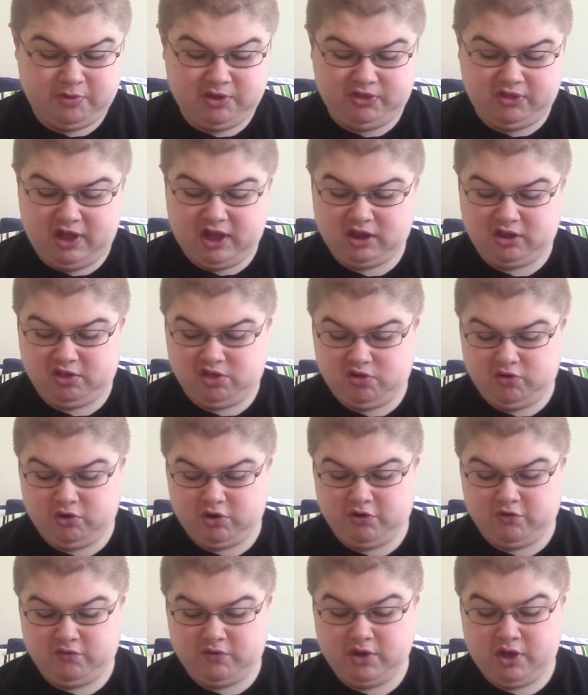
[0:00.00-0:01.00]
then sort
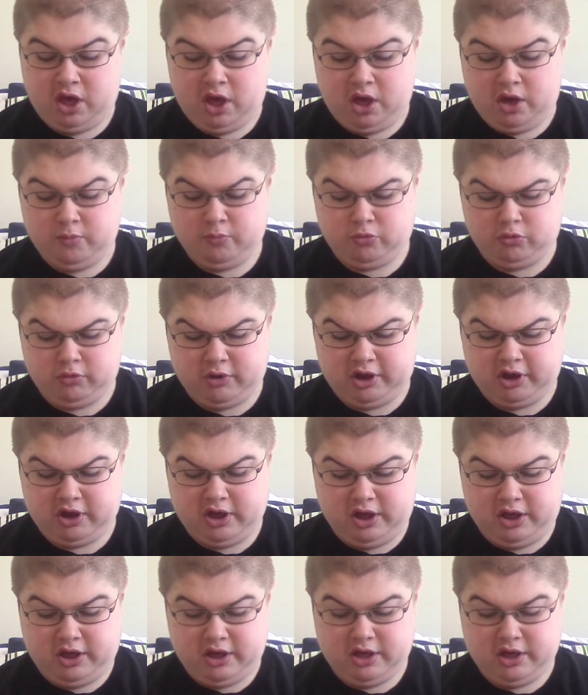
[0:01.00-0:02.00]
of
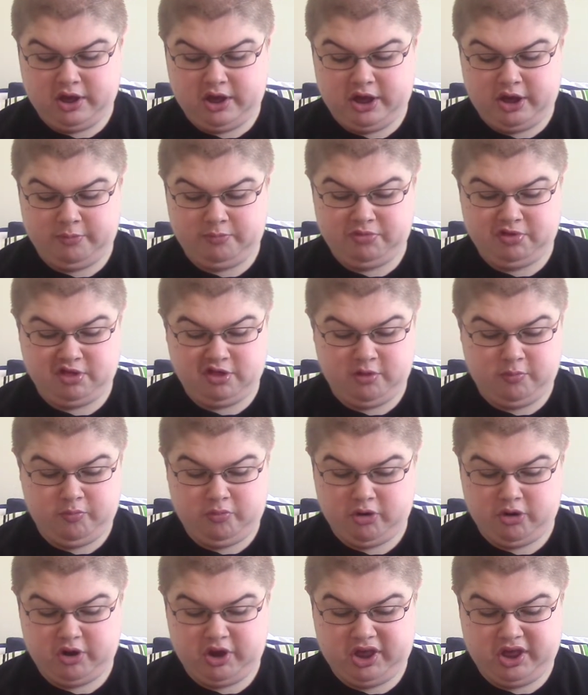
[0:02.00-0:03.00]
bringing up some
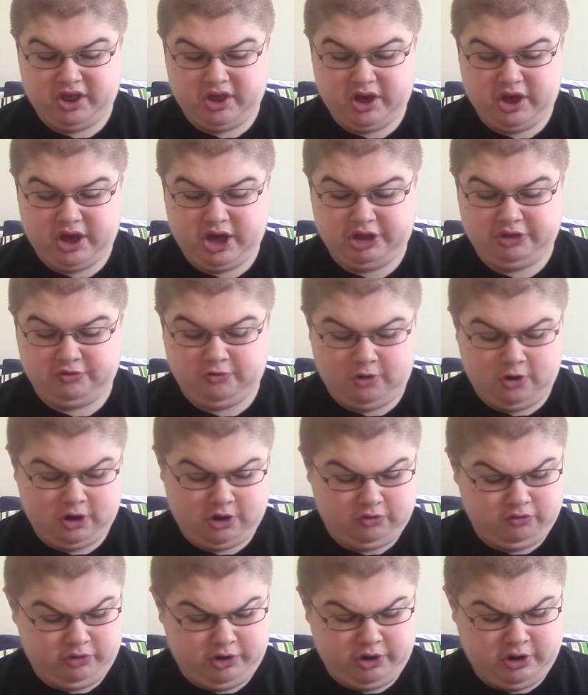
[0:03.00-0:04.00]
pretty
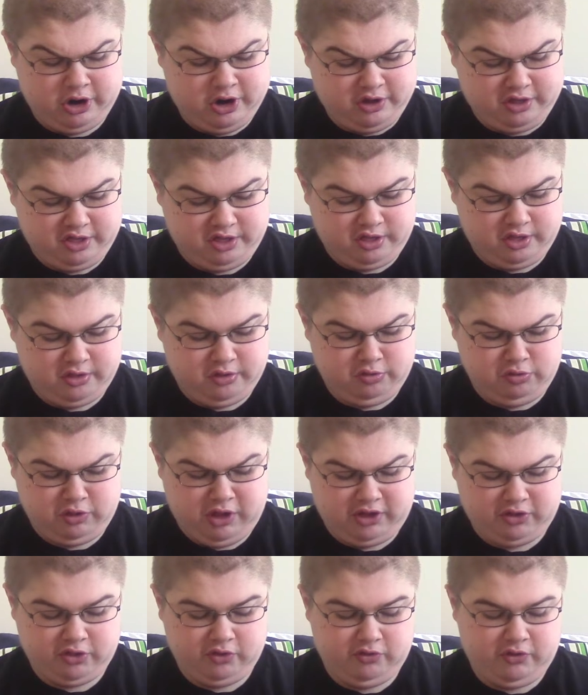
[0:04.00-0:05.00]
dark lyrics,
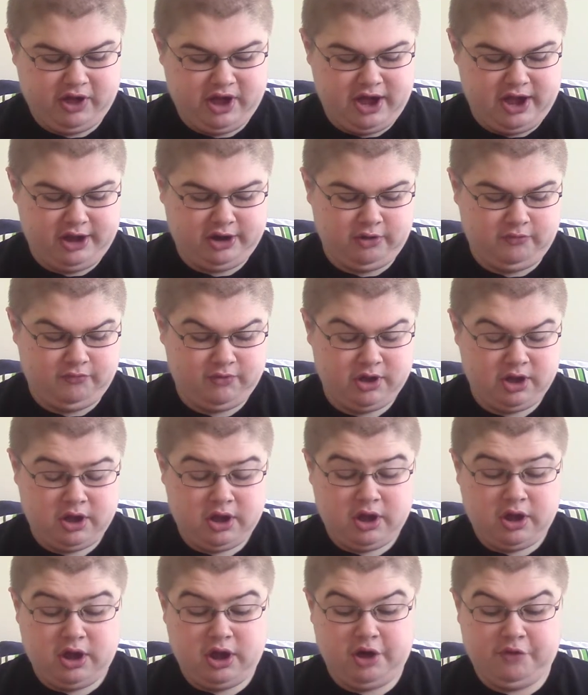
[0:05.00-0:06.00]
like the line of
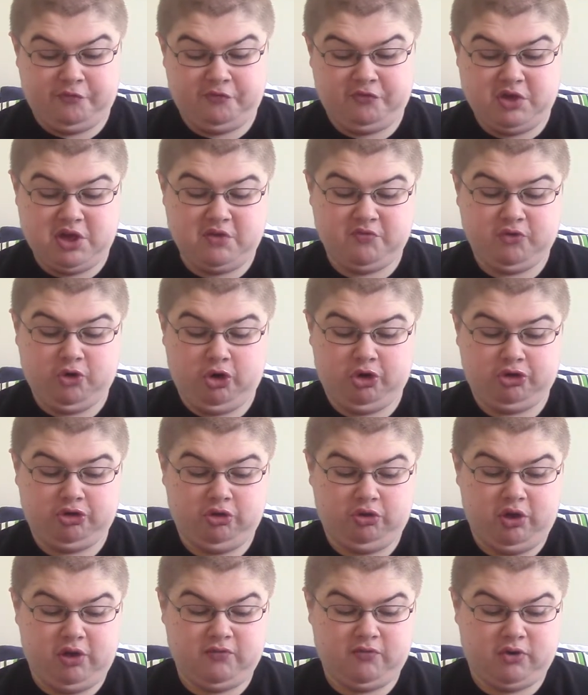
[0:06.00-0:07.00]
a fever
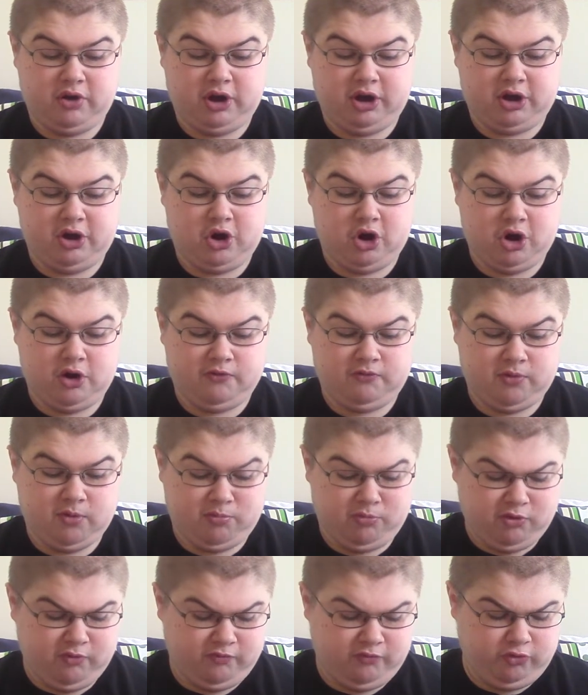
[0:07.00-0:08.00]
delivering her
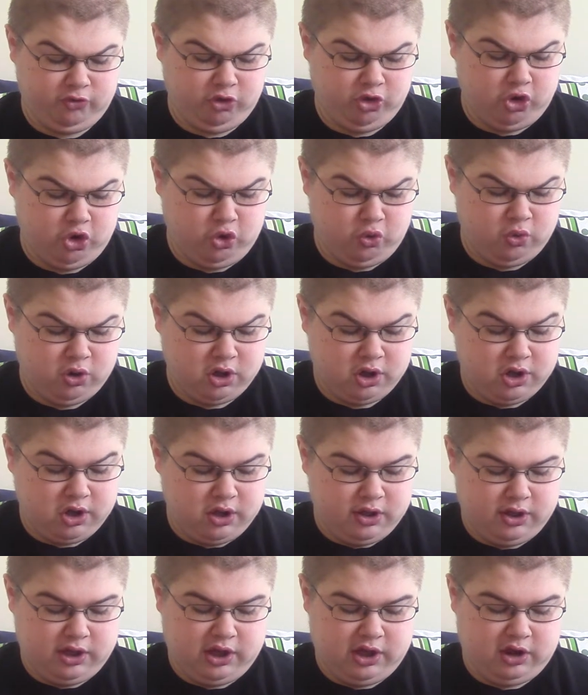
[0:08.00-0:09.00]
from the flu,
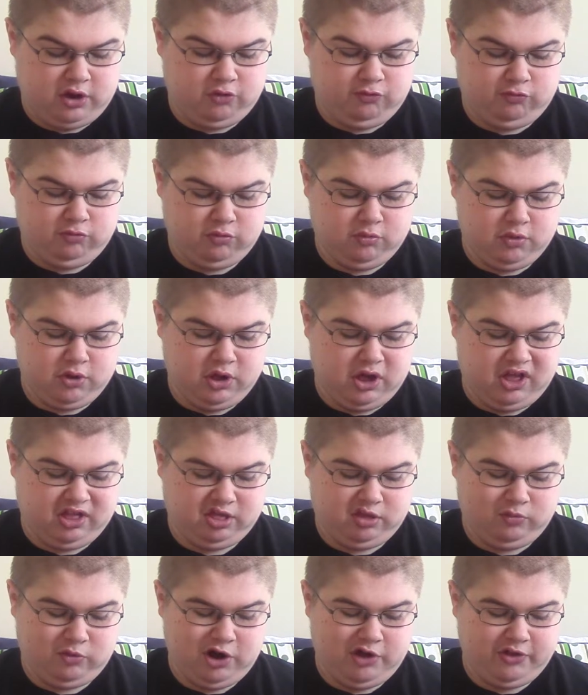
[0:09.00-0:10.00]
and
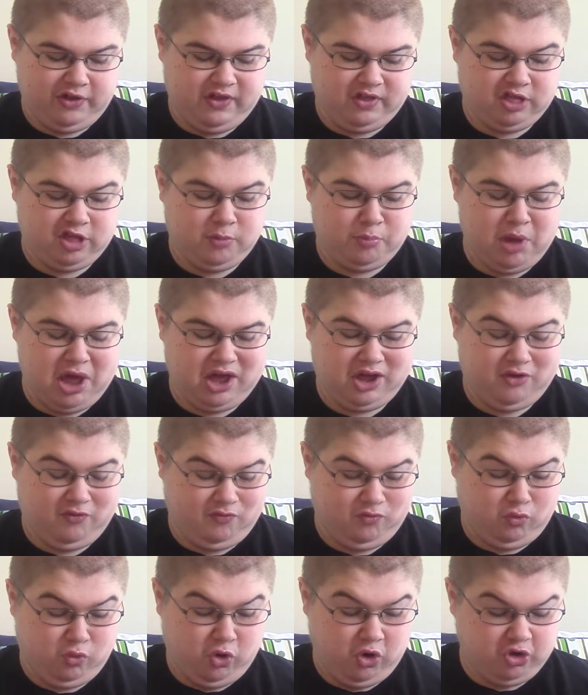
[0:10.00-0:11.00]
as well as a bank
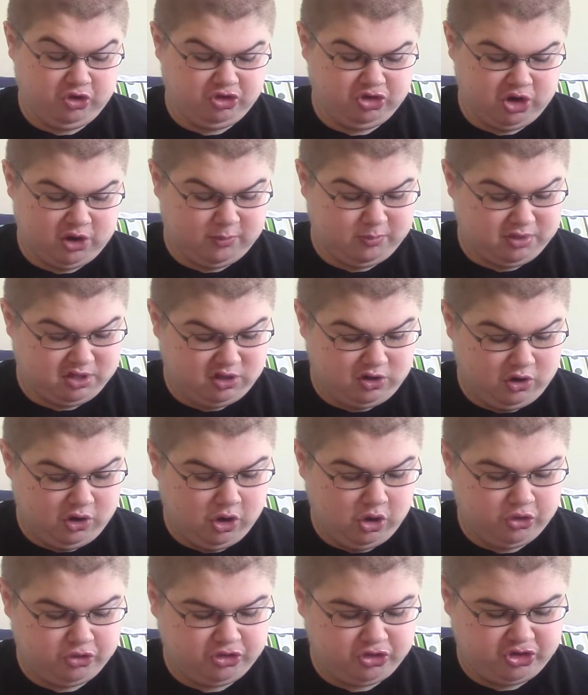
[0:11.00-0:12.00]
of warships
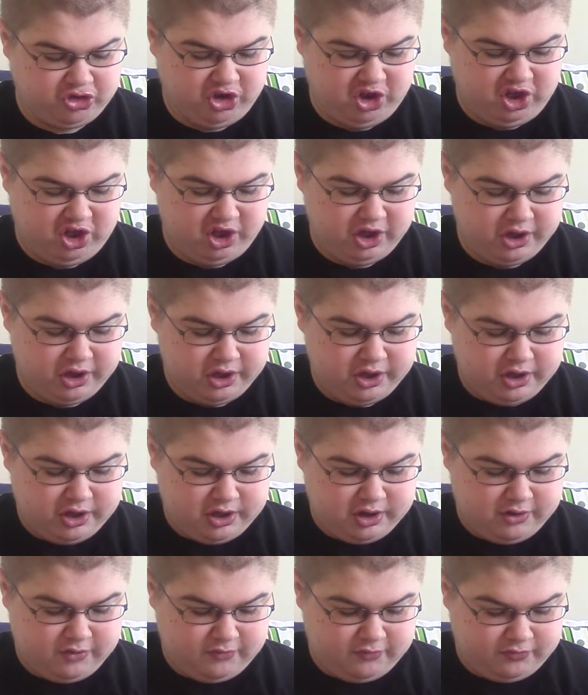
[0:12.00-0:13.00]
called She.
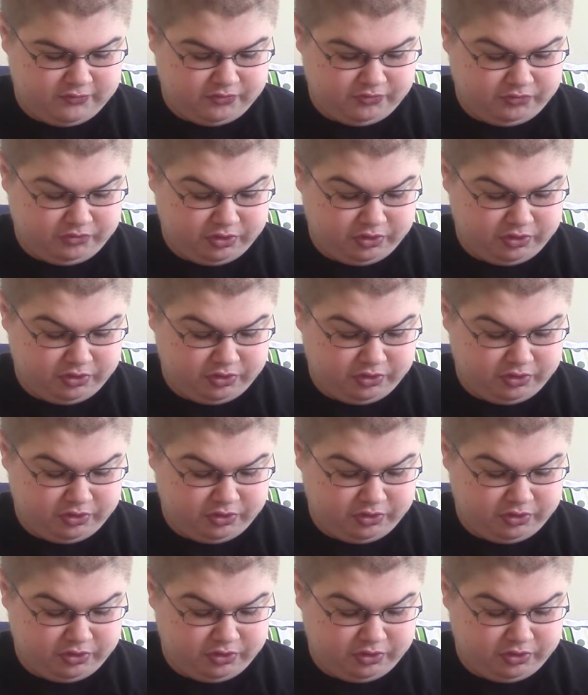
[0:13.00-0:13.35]
And